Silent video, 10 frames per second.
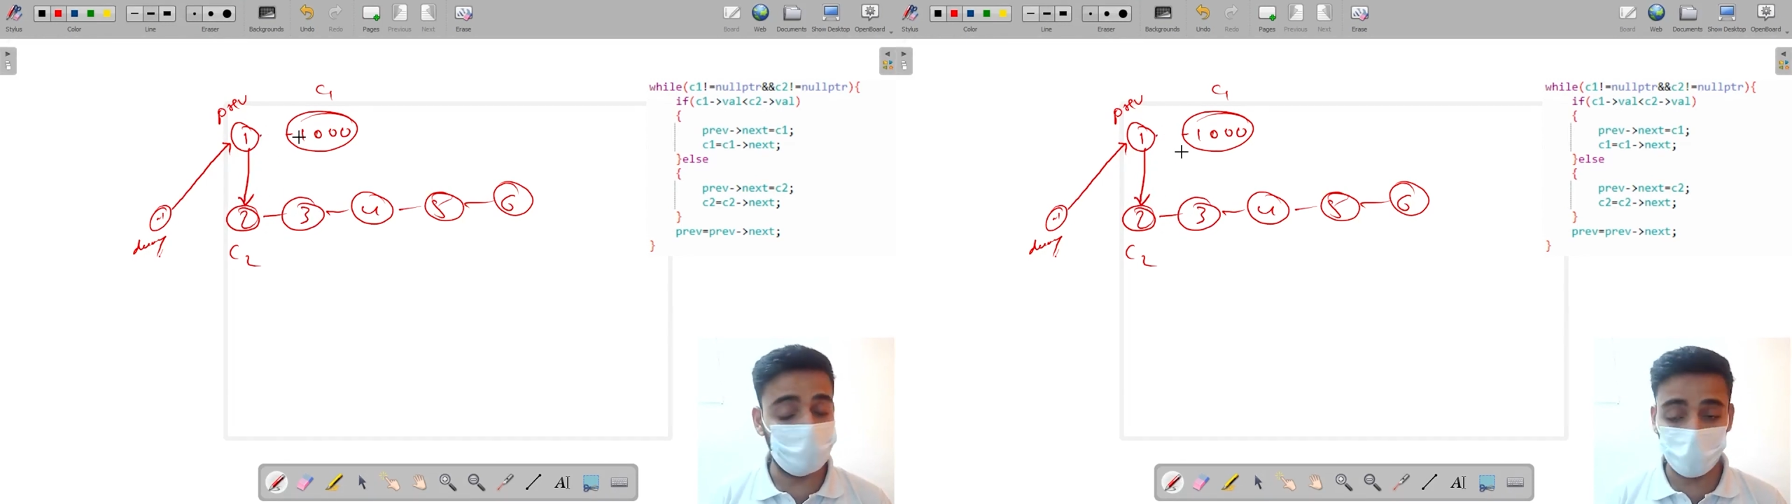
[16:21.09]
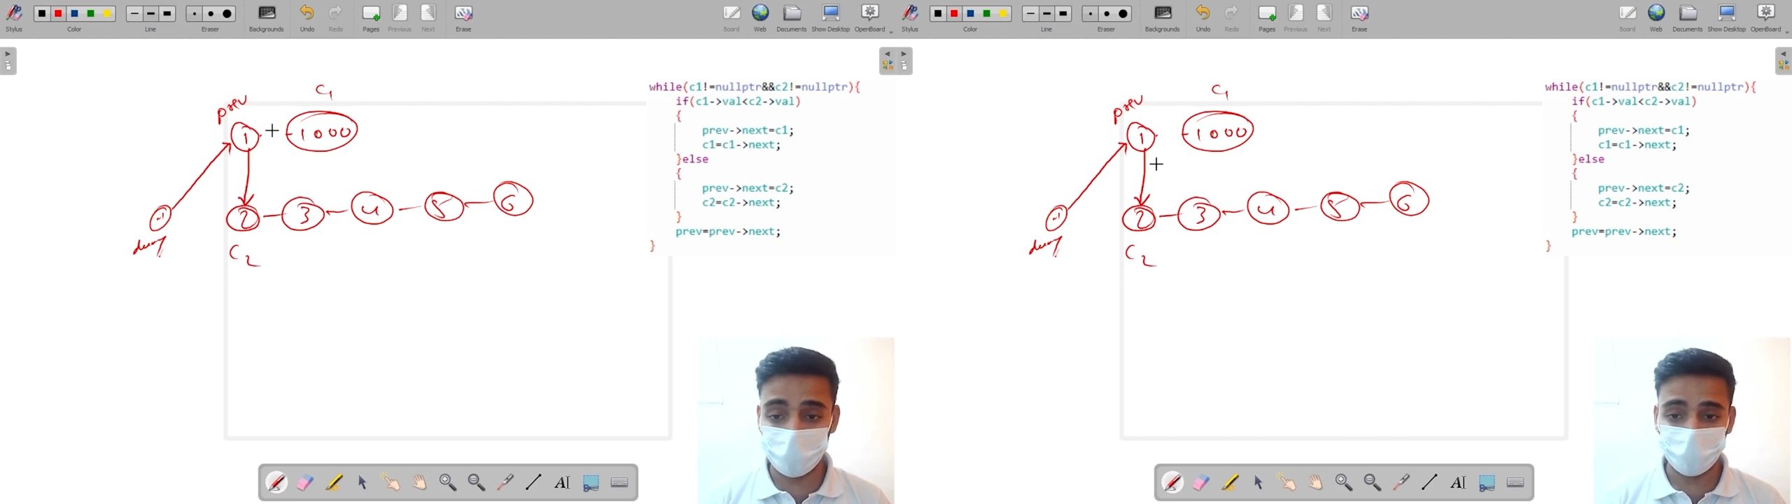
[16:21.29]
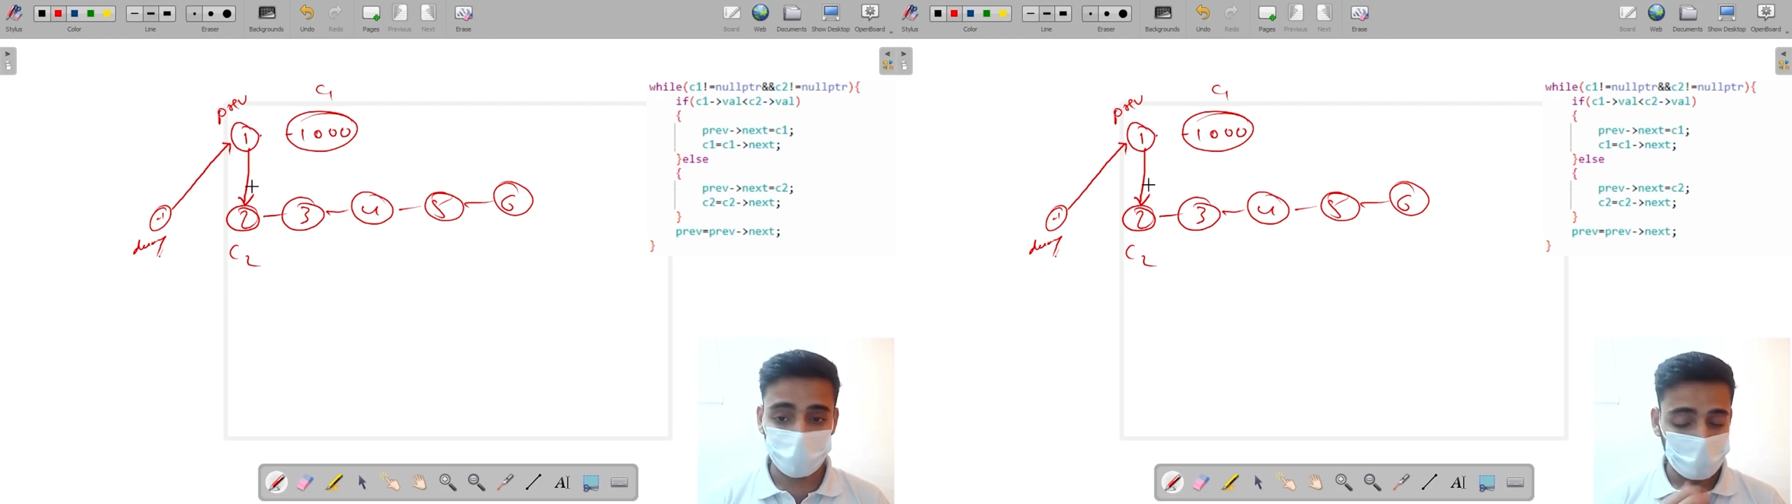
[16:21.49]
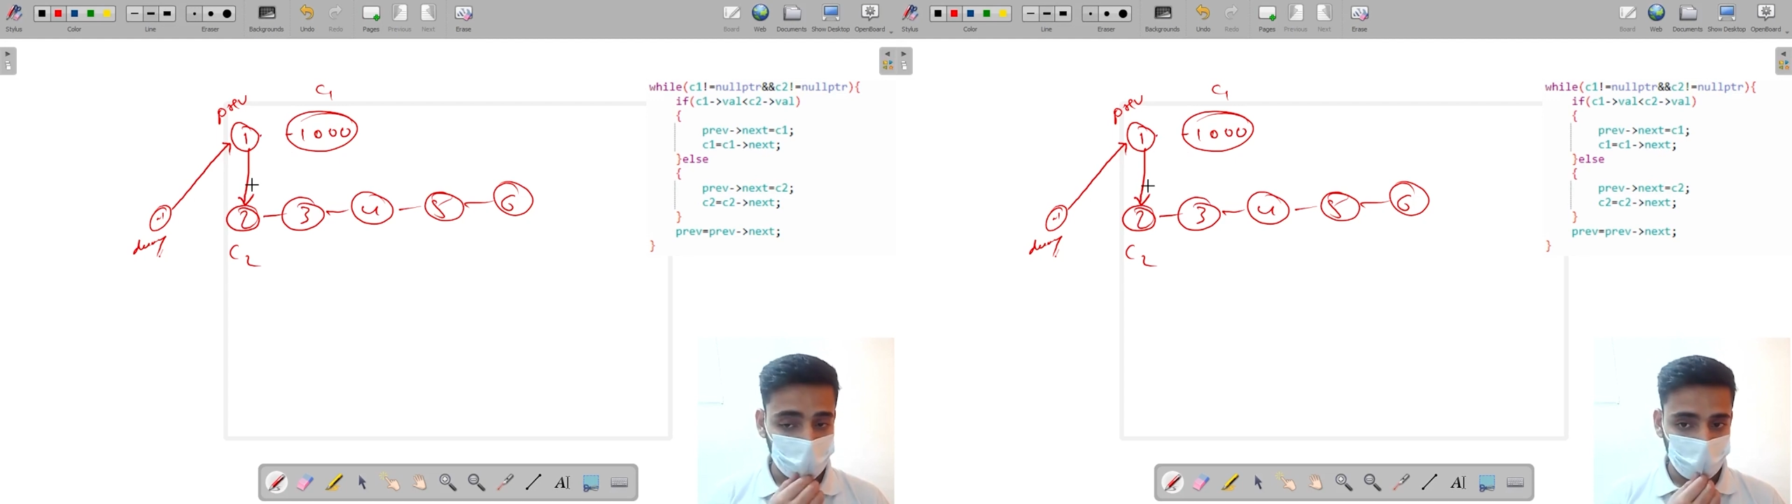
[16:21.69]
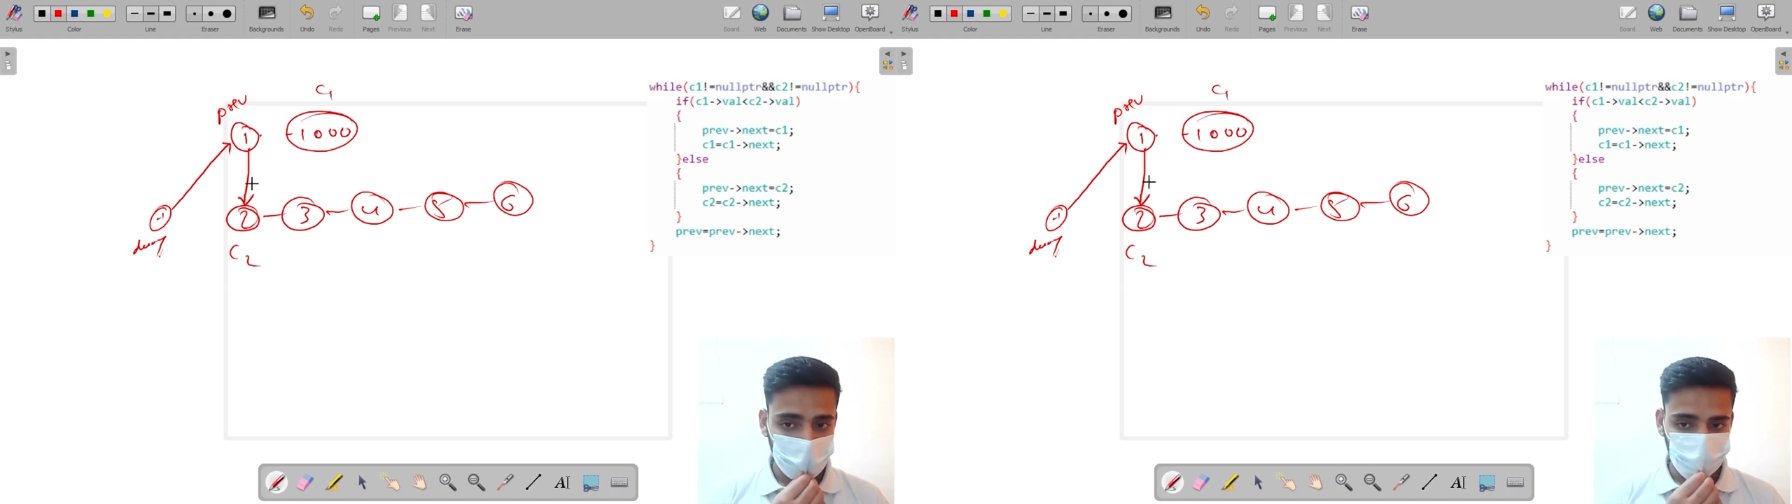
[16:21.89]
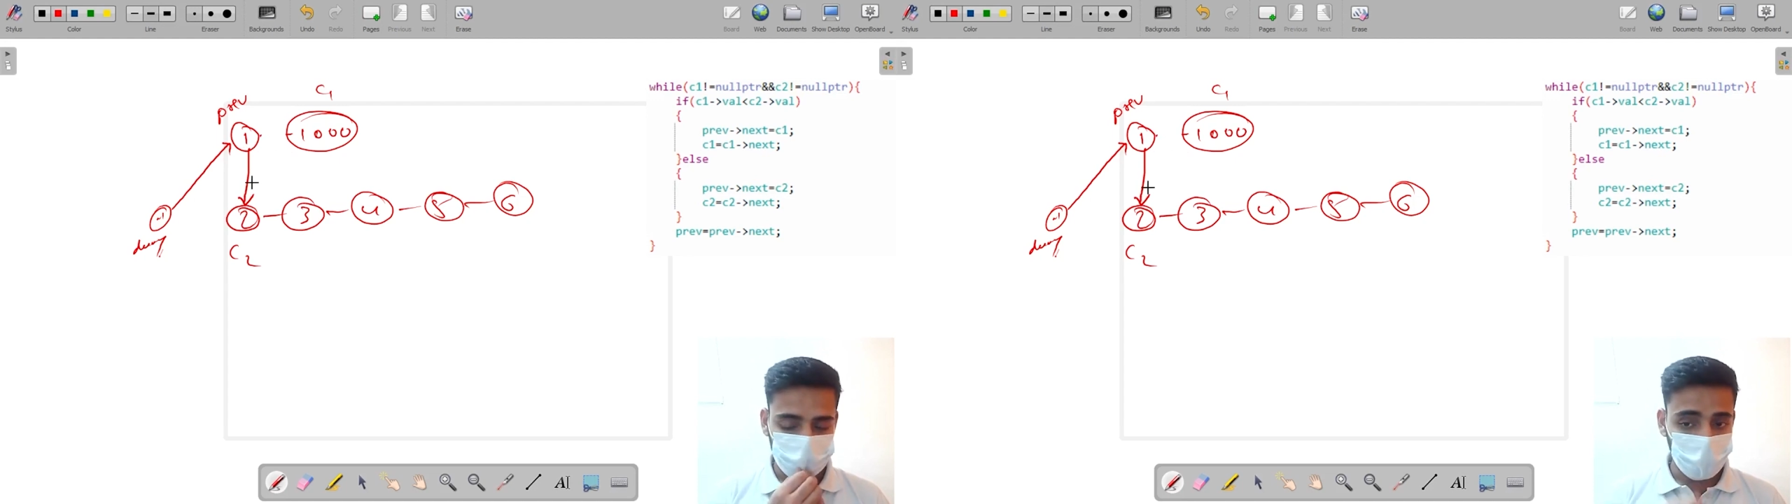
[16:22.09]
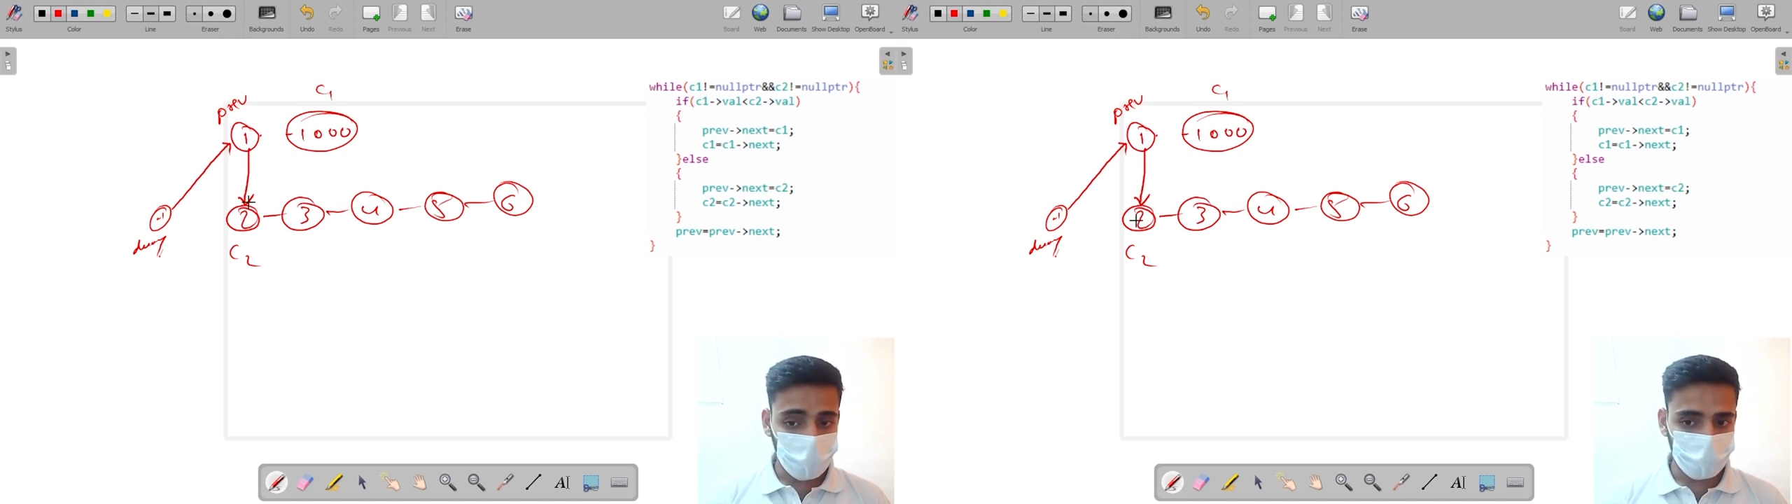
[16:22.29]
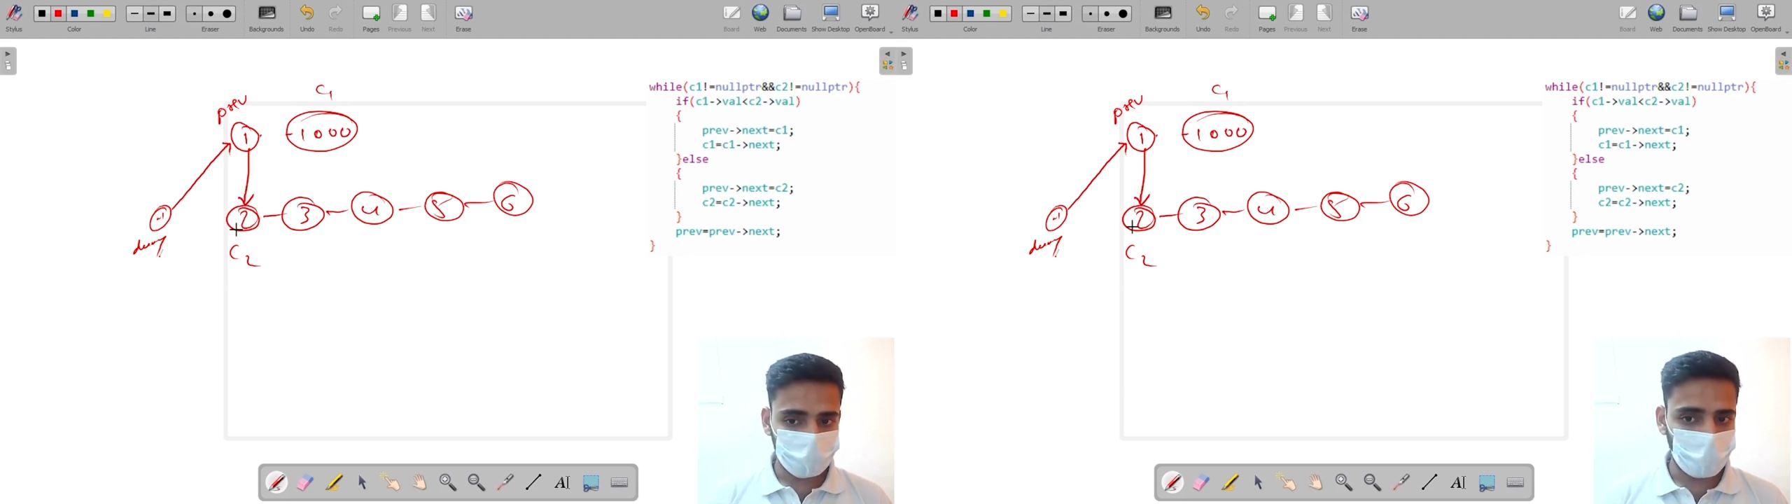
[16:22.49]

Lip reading: Okay, so